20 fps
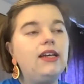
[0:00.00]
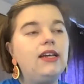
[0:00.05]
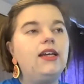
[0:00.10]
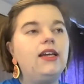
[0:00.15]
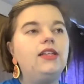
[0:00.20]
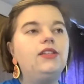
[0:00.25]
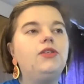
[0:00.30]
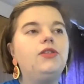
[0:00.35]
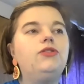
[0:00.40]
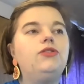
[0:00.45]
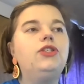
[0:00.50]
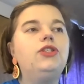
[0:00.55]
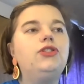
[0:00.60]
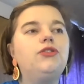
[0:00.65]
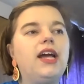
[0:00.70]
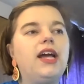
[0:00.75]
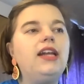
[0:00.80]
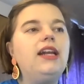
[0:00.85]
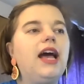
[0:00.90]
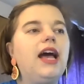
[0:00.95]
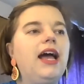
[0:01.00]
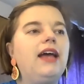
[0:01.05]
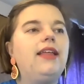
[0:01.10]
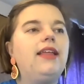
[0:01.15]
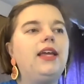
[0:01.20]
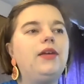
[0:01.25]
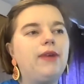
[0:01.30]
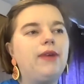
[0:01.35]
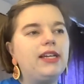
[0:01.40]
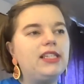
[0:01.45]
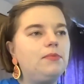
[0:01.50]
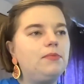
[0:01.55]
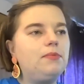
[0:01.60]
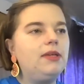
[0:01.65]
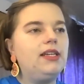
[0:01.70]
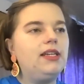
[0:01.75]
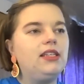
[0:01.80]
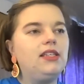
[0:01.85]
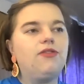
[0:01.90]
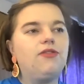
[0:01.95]
And so just trying to highlight
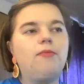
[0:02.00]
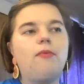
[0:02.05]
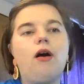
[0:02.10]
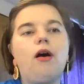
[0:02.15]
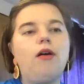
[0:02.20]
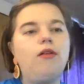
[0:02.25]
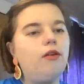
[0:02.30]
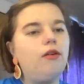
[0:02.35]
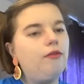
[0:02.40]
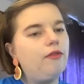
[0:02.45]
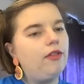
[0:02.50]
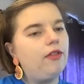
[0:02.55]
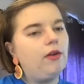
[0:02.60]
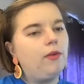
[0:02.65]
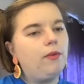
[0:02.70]
recipes from all over the